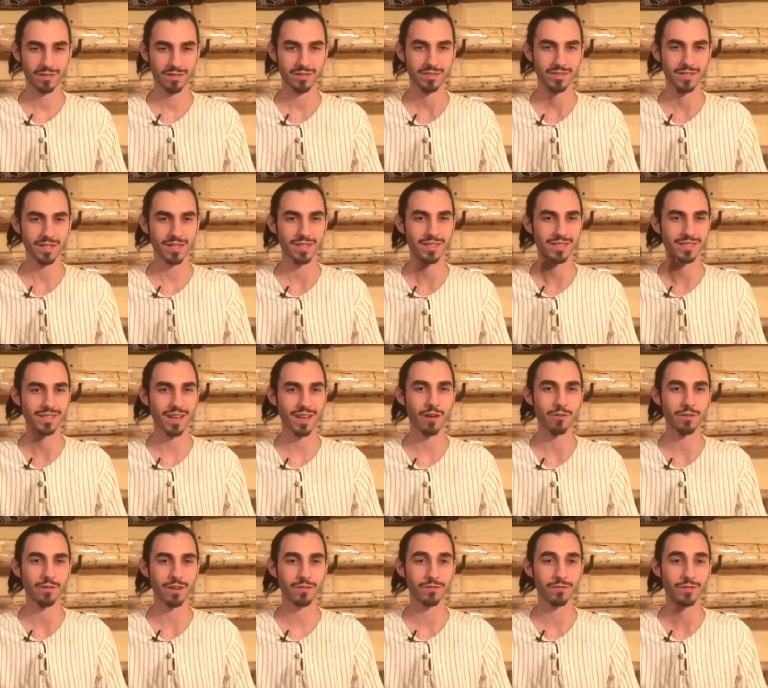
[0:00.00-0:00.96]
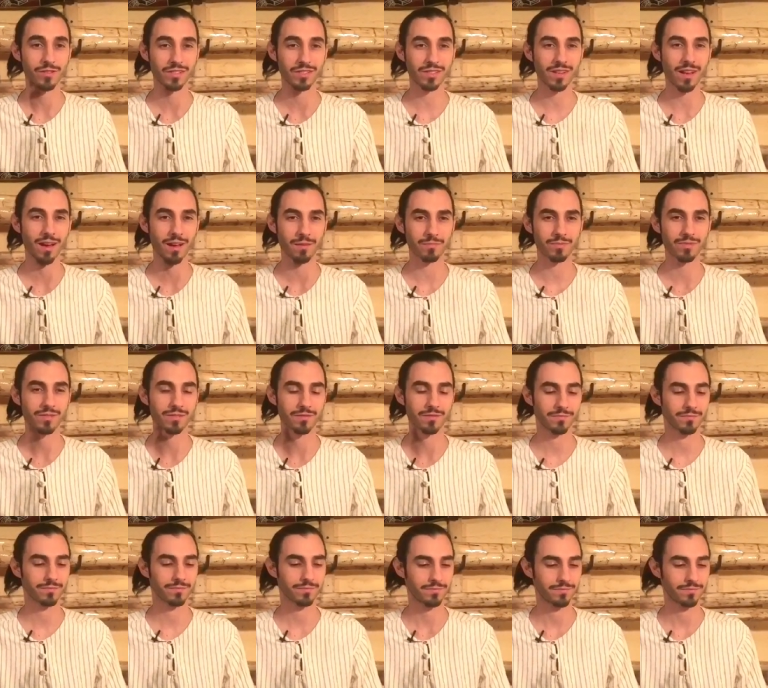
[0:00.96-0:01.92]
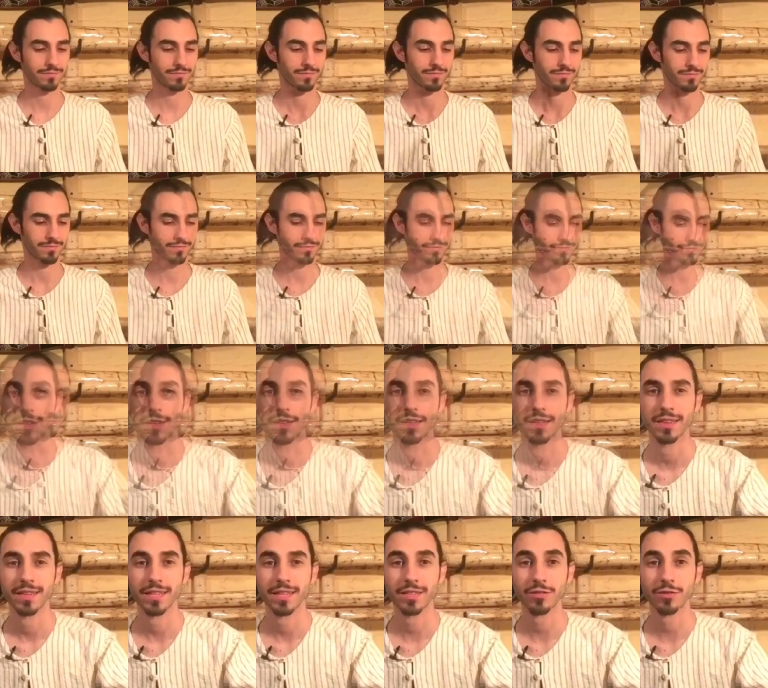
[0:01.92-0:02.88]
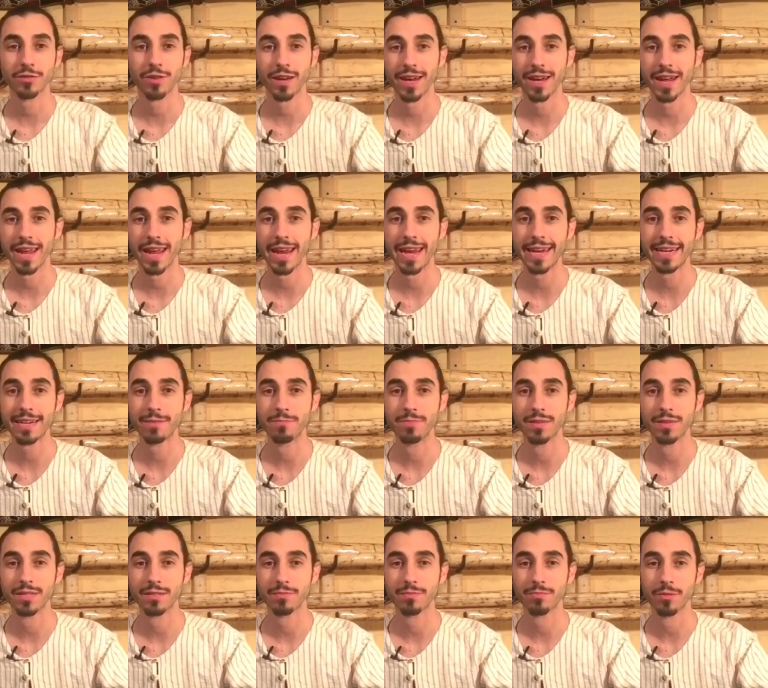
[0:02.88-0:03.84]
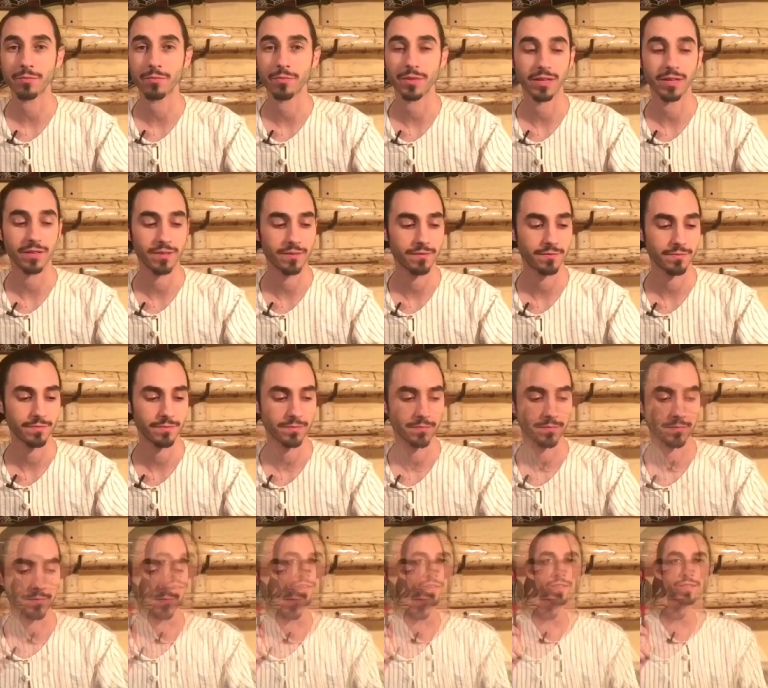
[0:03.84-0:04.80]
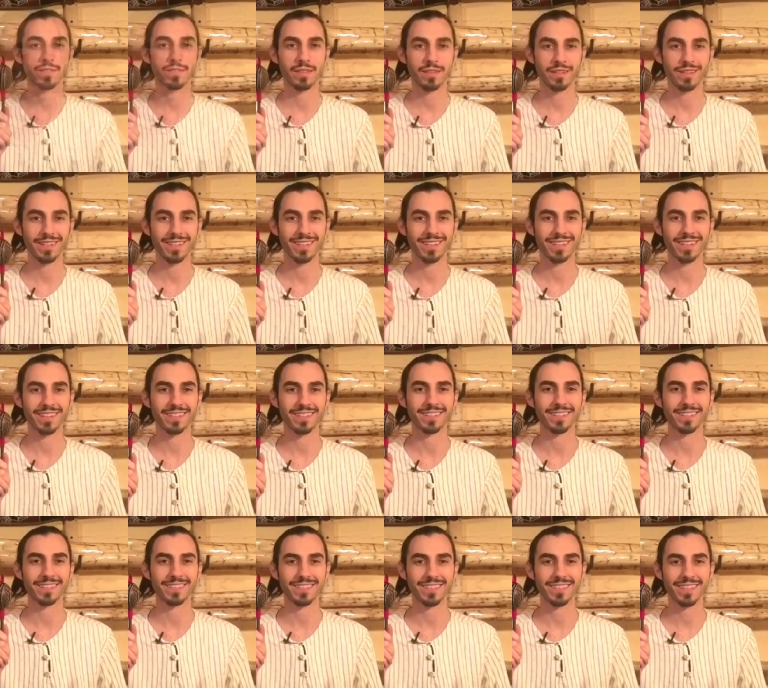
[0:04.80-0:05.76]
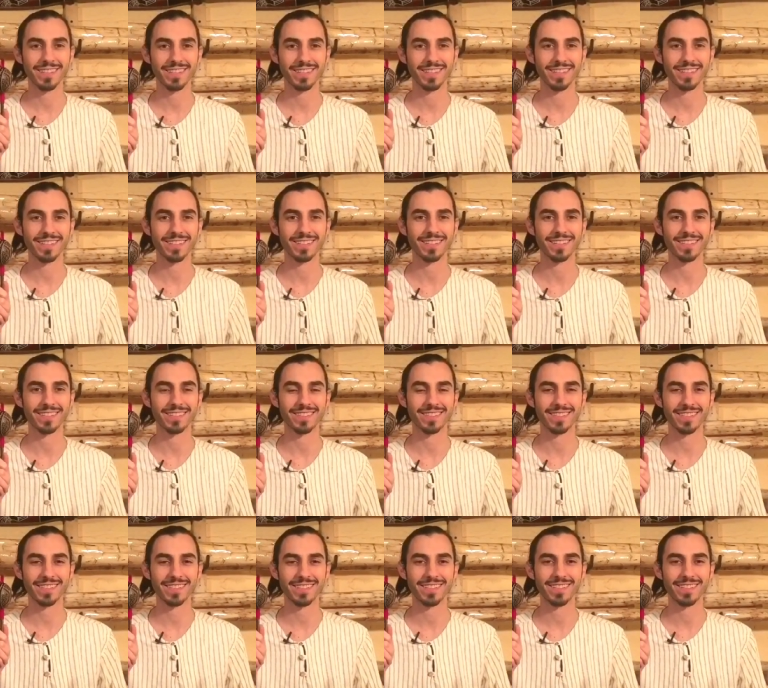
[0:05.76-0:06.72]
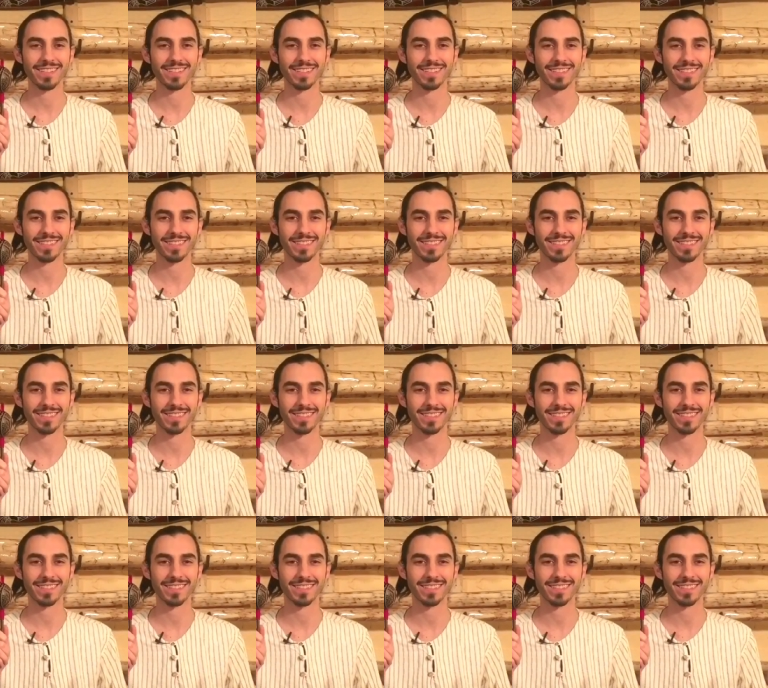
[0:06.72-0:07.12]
See, the sound never stops. Let's try 80 beats per minute. Tiri kita, tiri kita, tiri kita,